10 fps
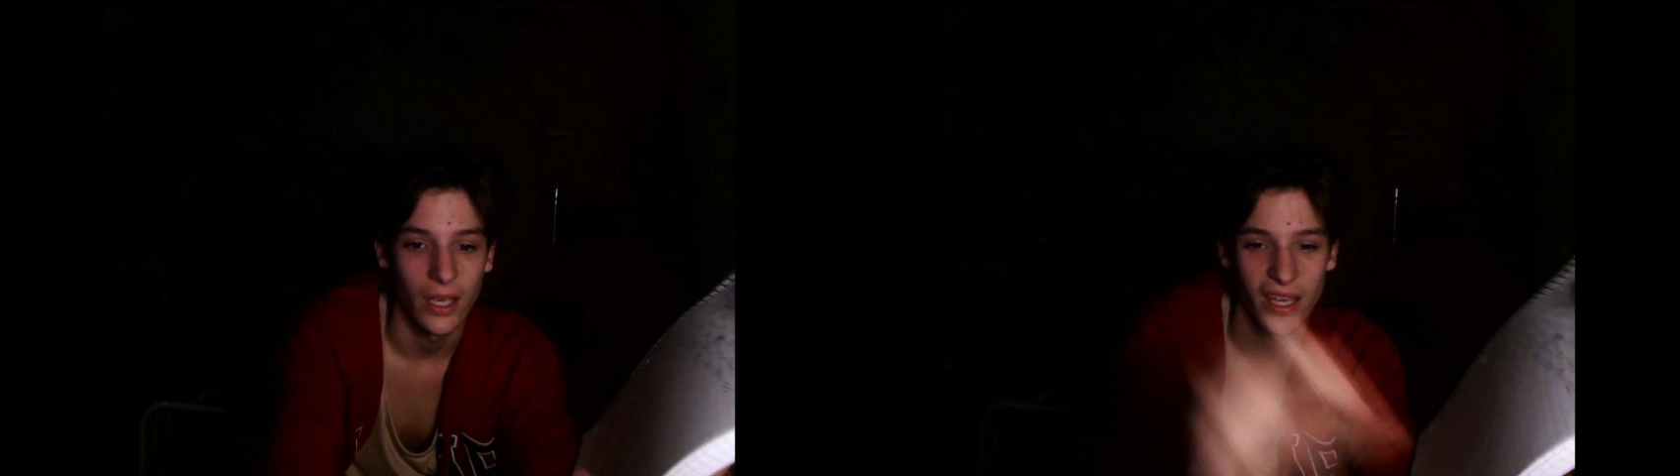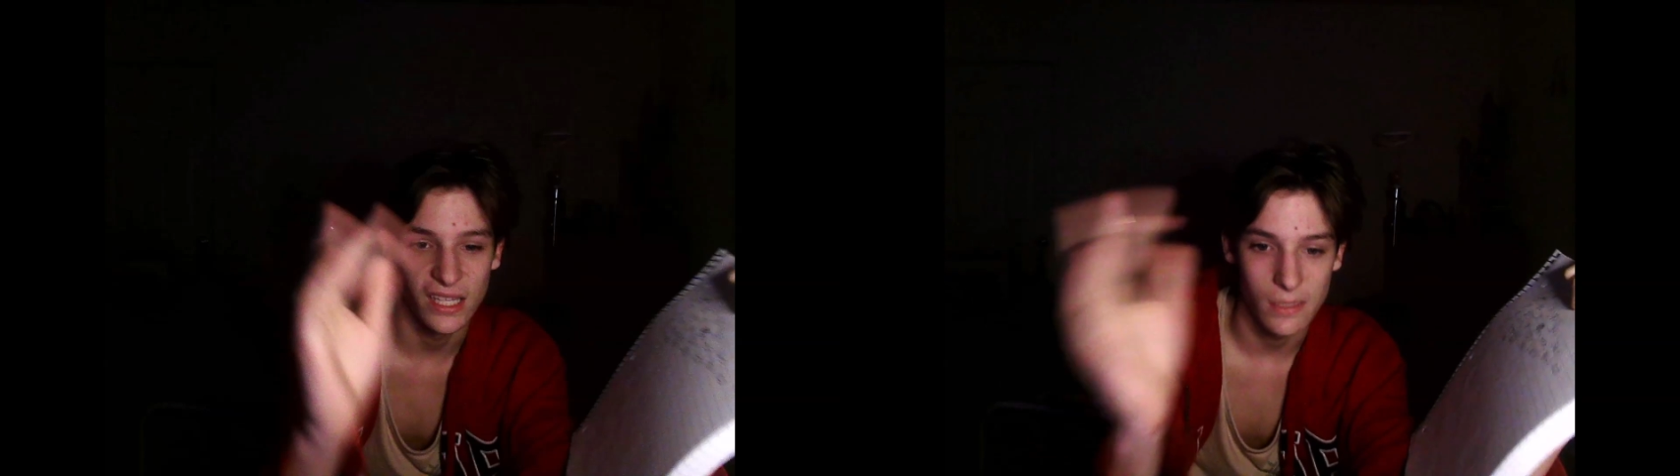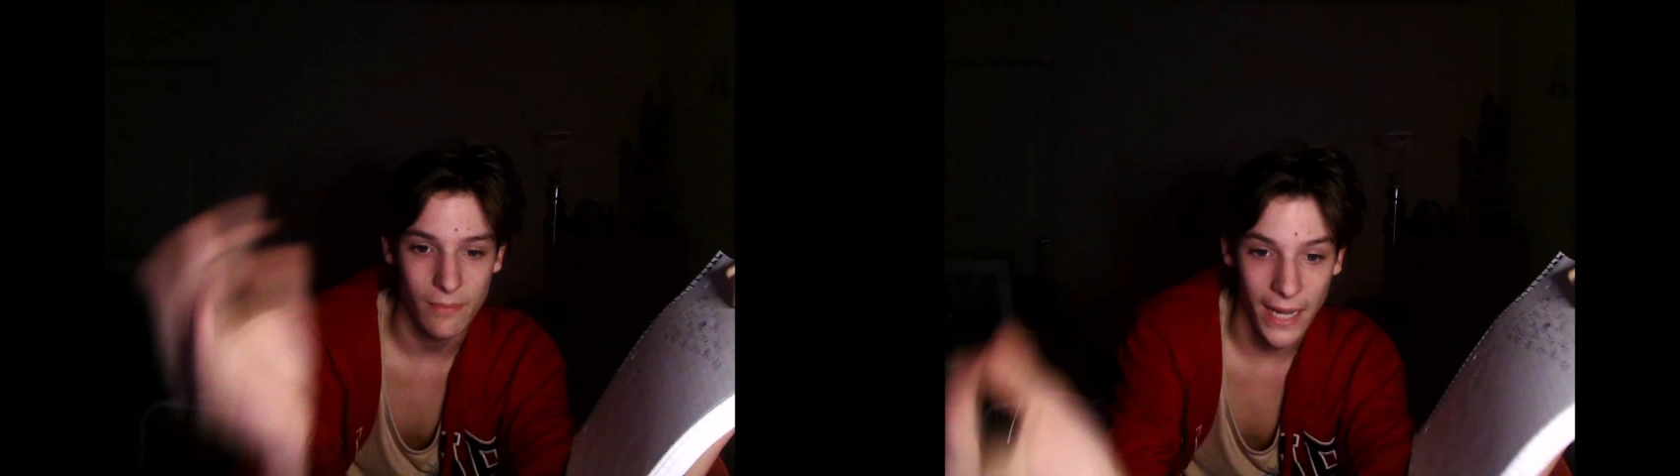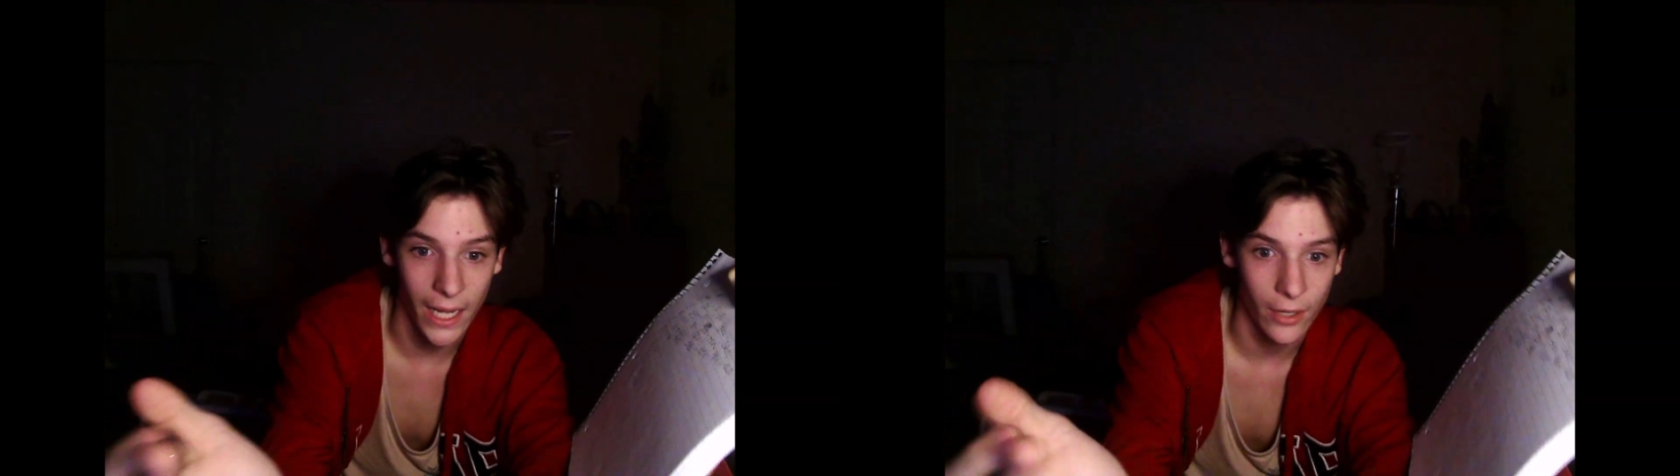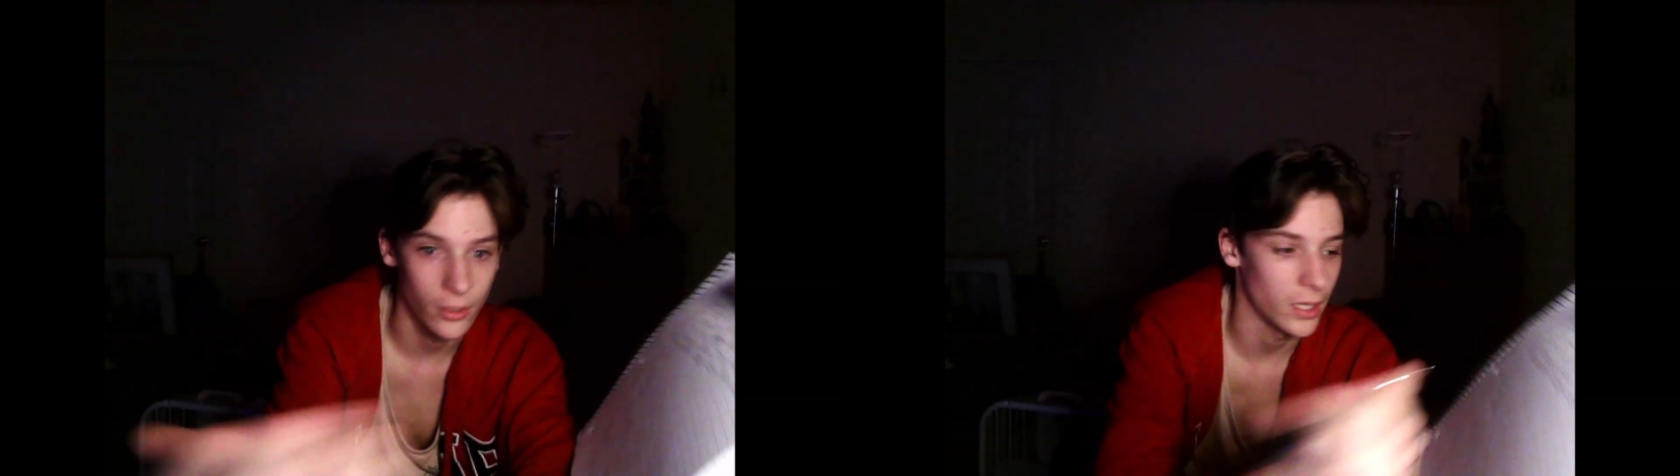It's a
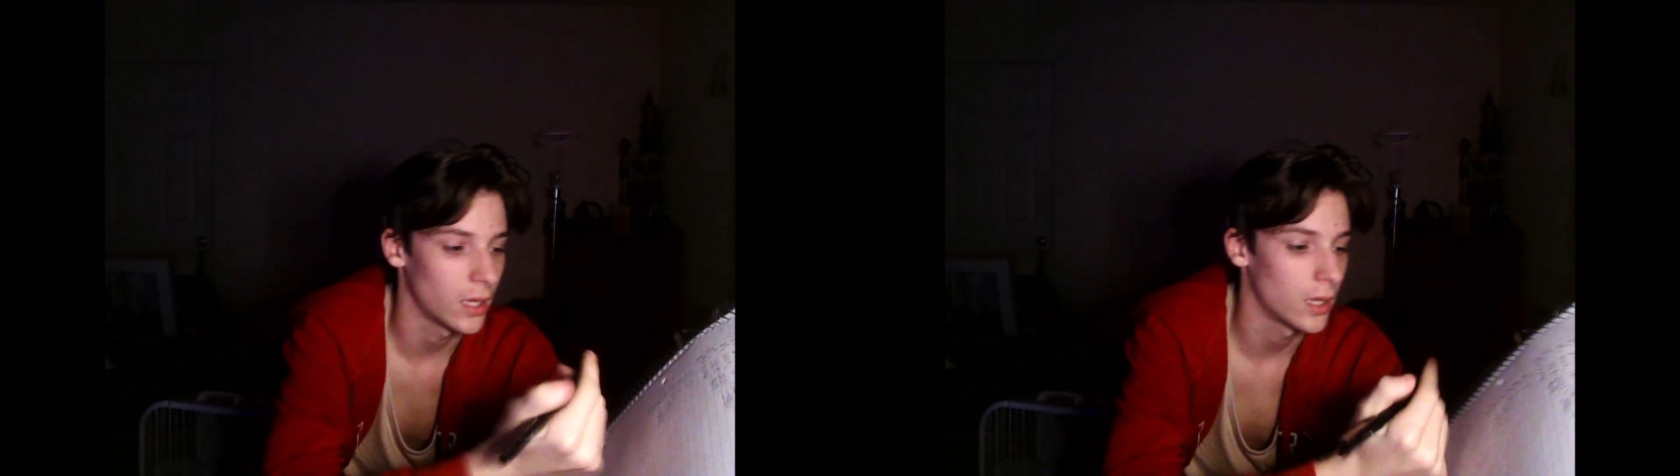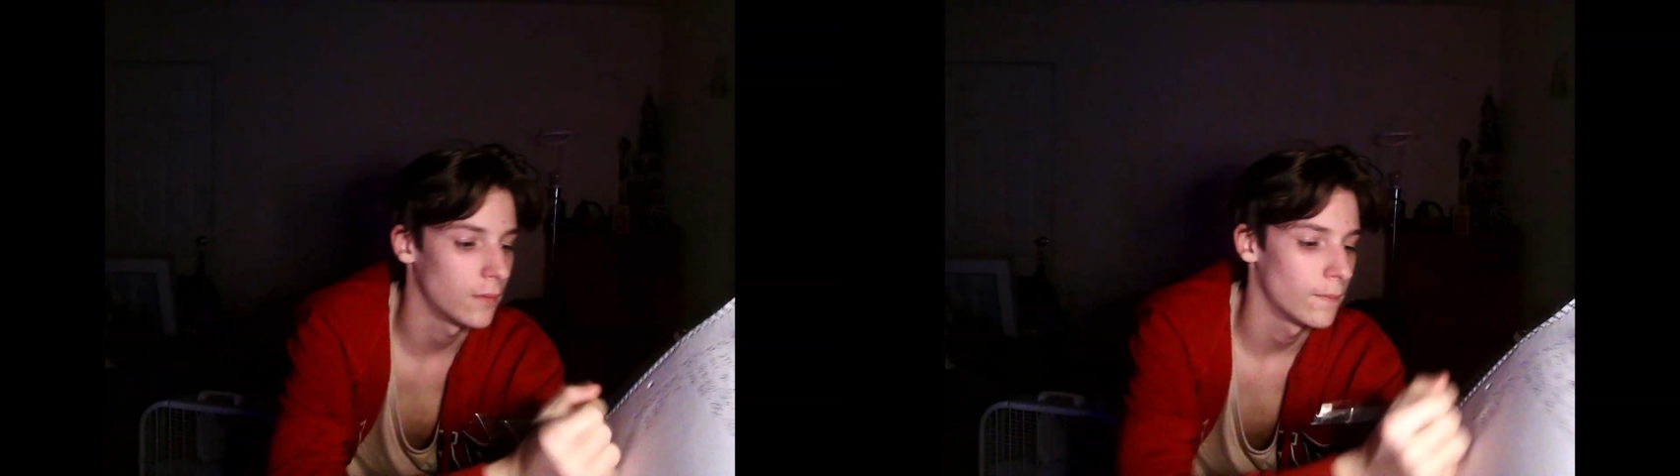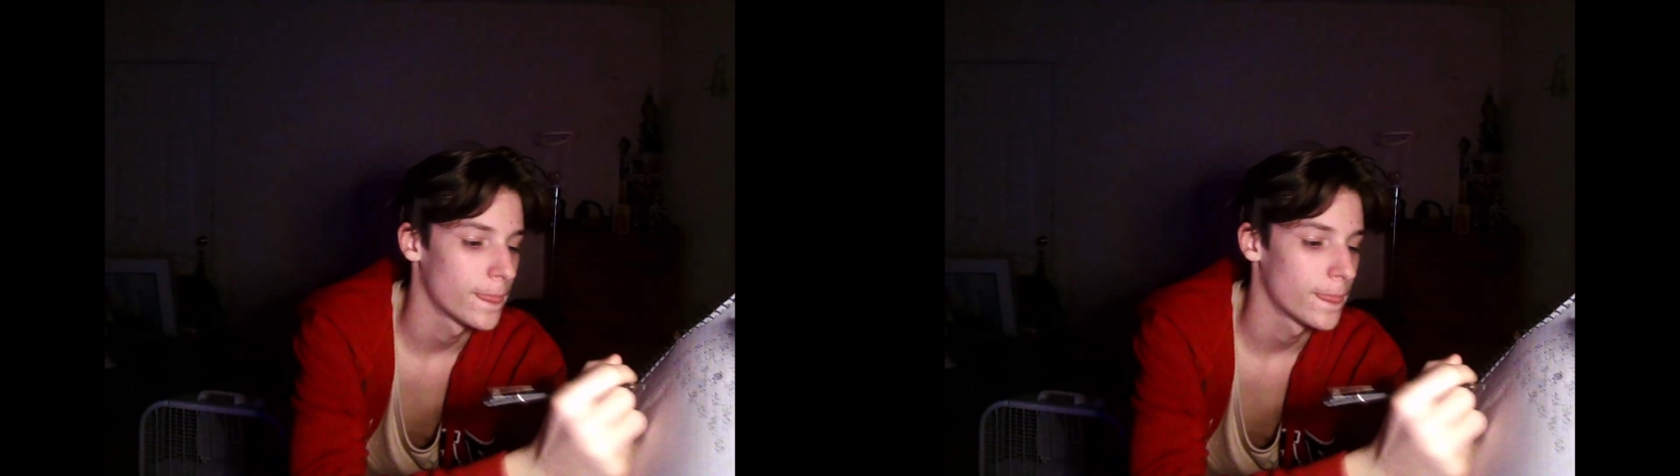pattern again.